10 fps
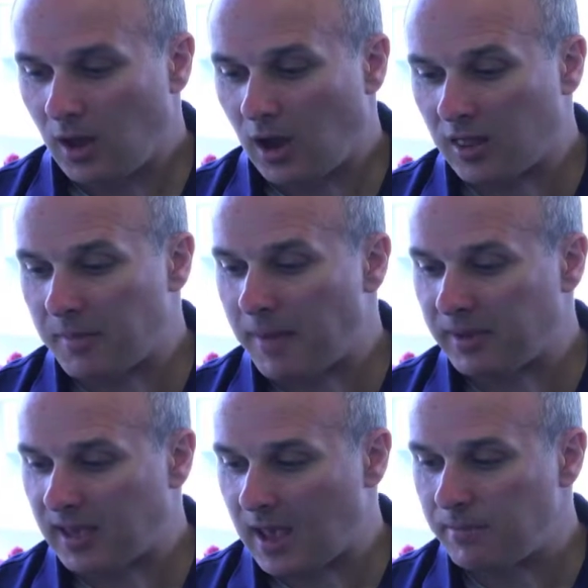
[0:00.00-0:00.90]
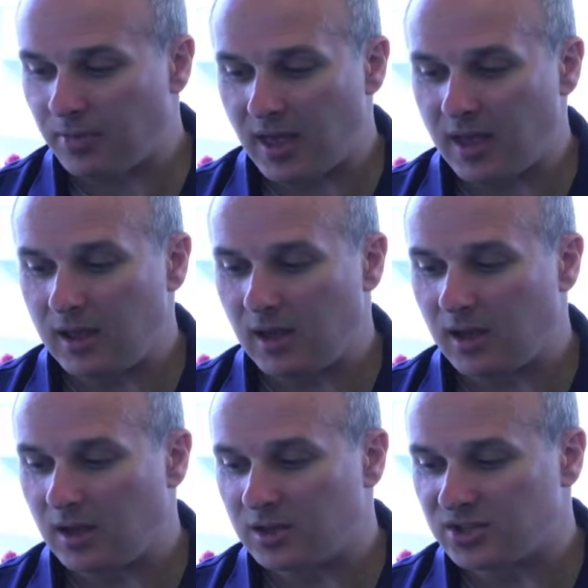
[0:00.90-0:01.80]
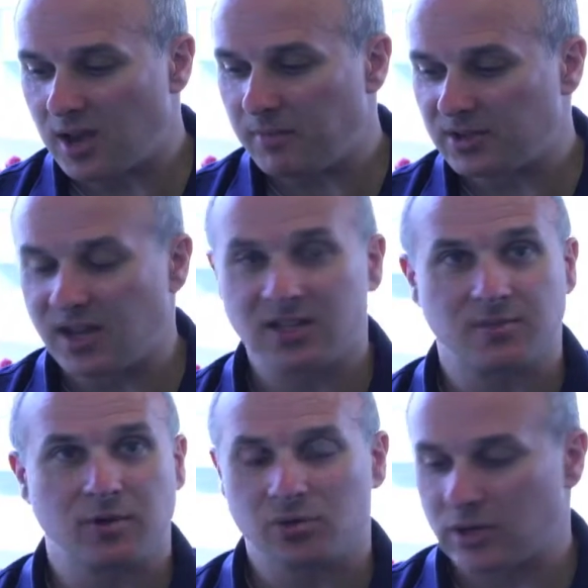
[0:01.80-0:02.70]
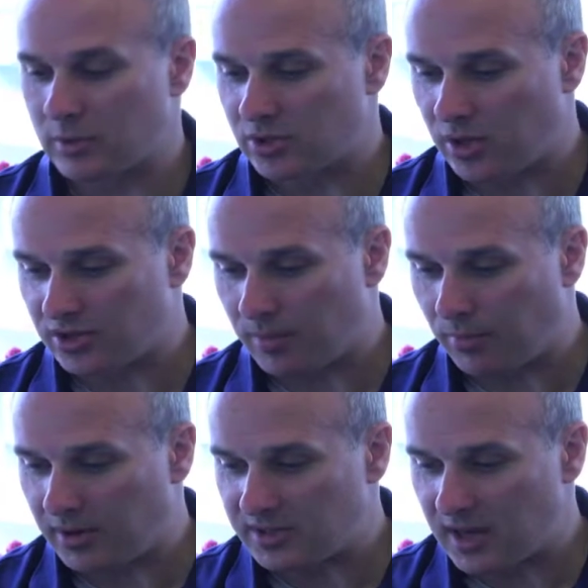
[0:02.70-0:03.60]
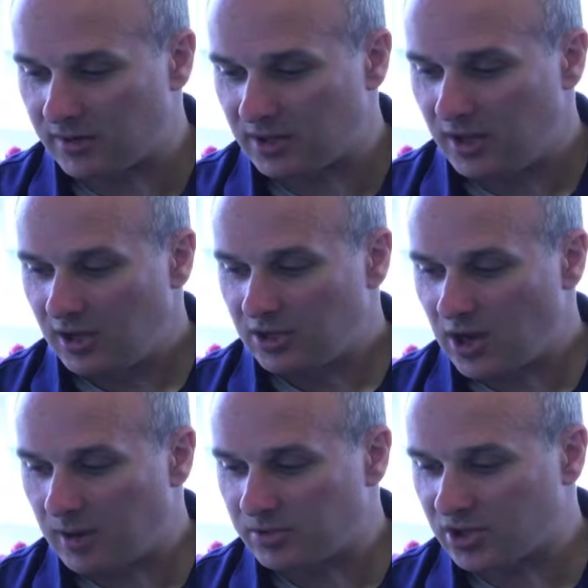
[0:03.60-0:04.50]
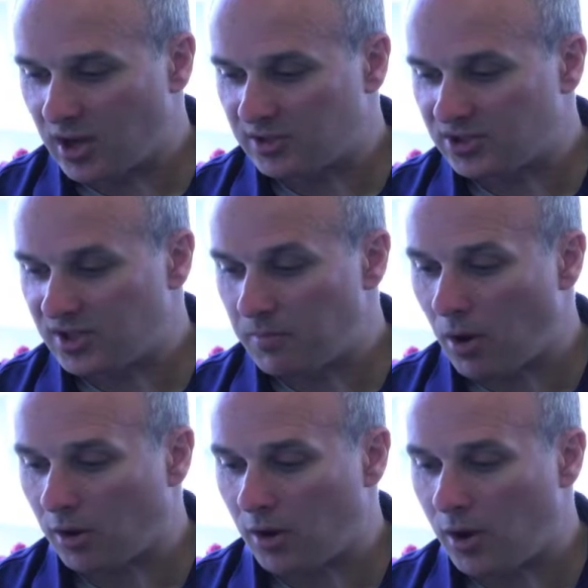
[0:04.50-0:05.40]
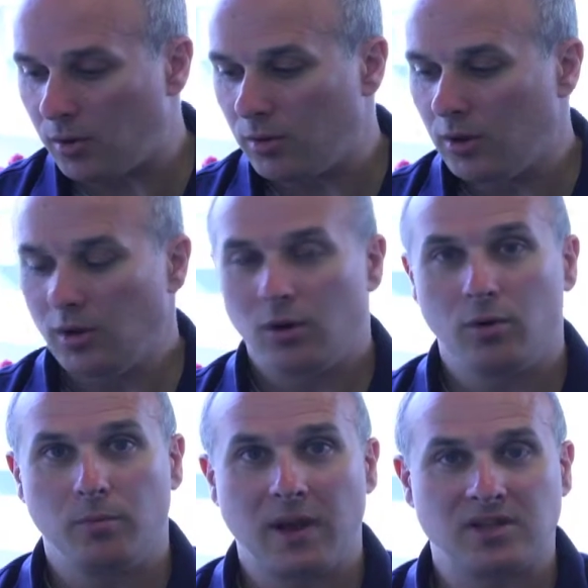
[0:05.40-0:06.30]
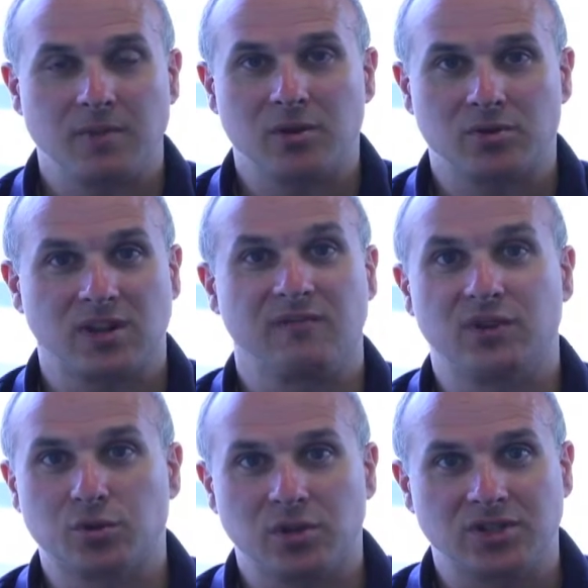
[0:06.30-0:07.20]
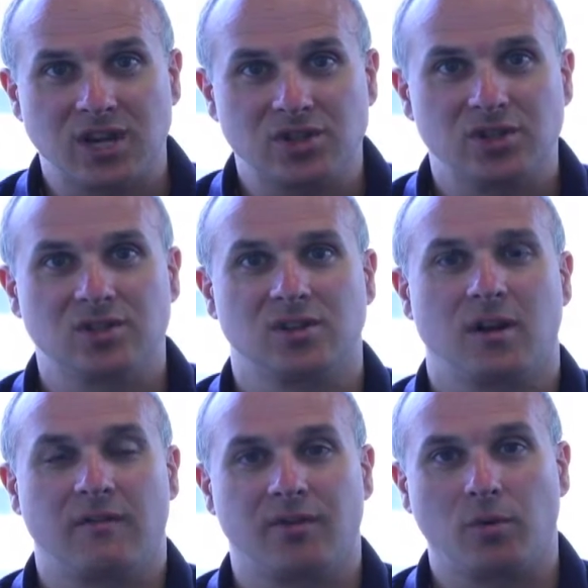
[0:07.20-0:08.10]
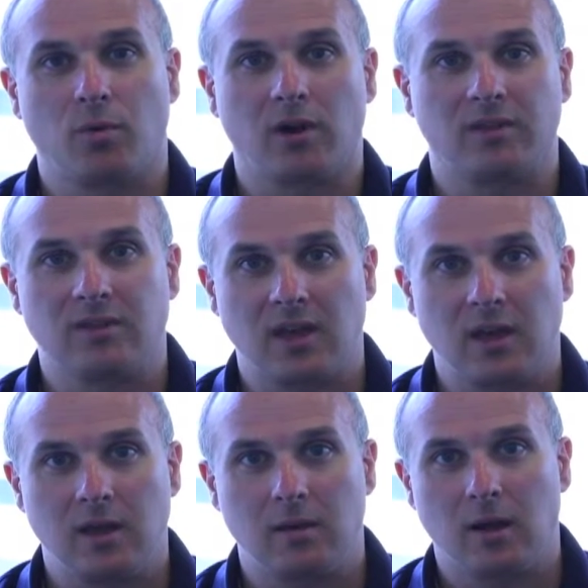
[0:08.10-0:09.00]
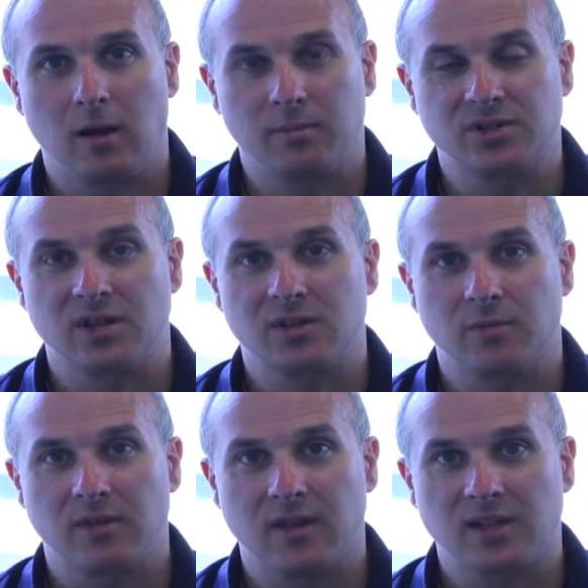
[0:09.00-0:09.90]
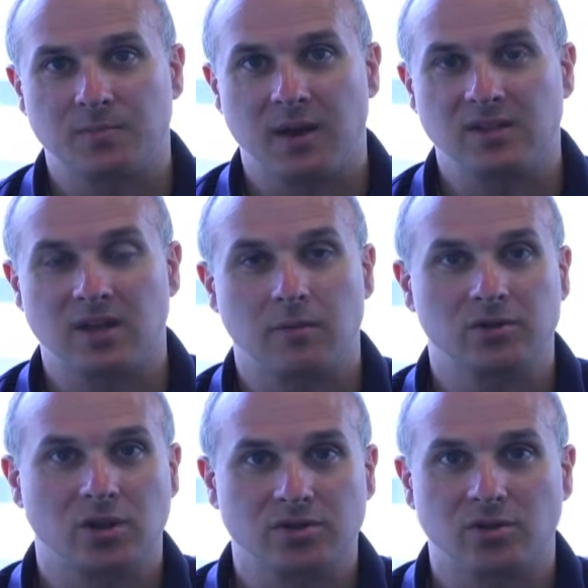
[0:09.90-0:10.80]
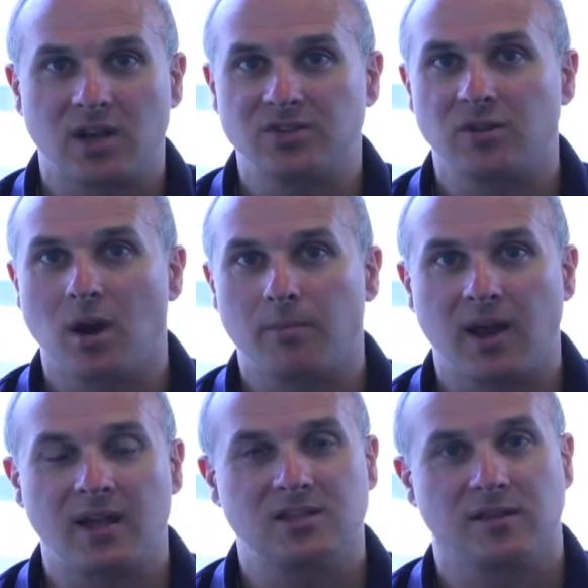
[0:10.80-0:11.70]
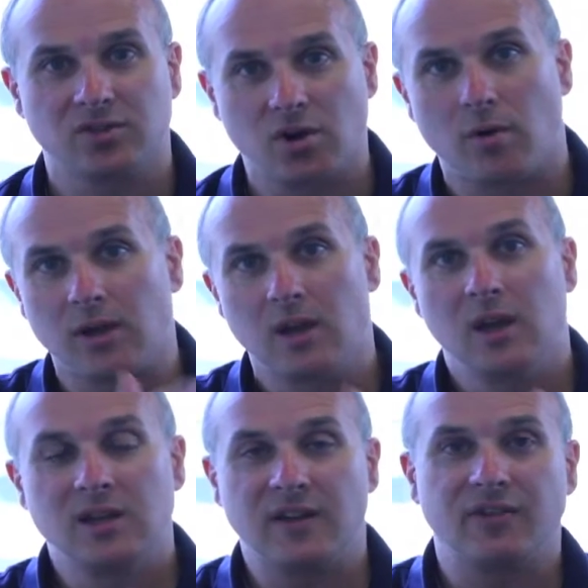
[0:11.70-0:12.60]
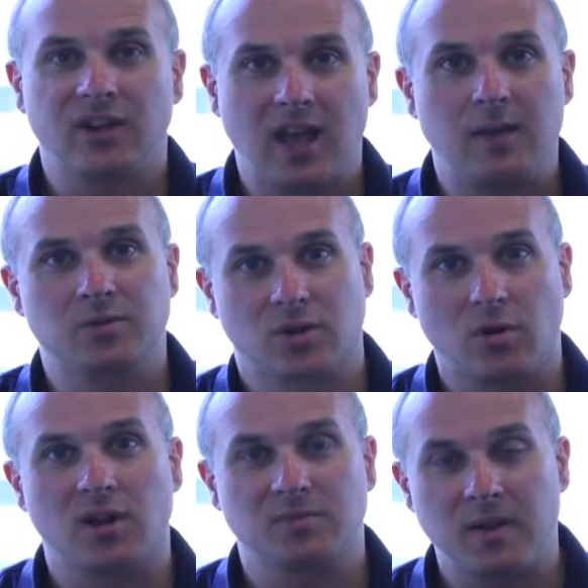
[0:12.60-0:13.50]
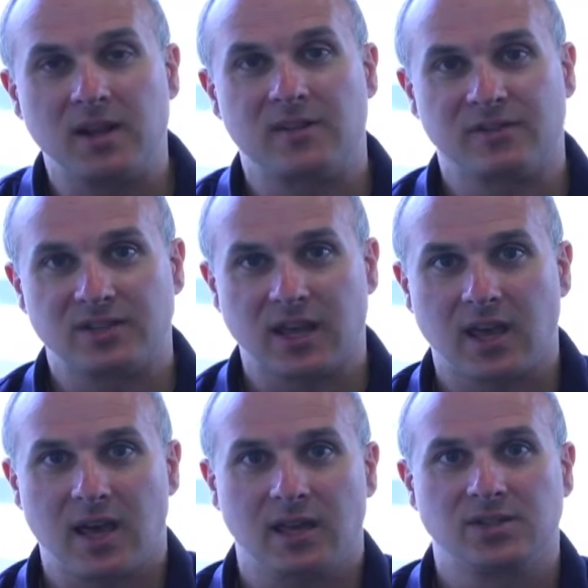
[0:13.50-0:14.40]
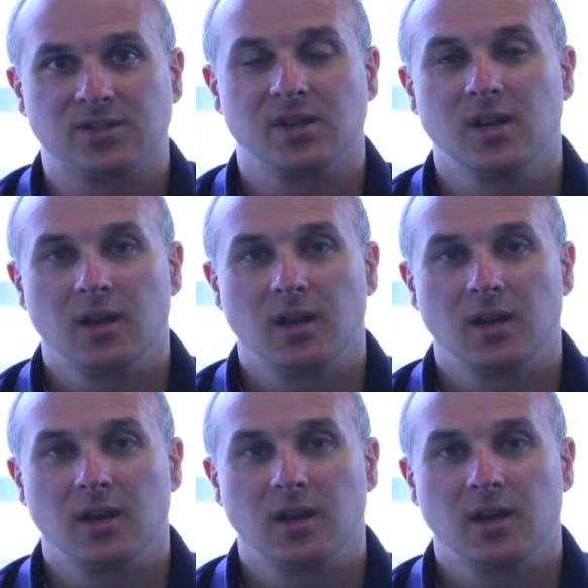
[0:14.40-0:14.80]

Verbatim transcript: Uh, the mapping gameplay uh, assignments had some interesting results. I'll point out Tom Scott and C. Marlowe, who made some interesting visualizations of the work that they uh, presented within that space. And it was also nice and comprehensive, showing different games across many different decades.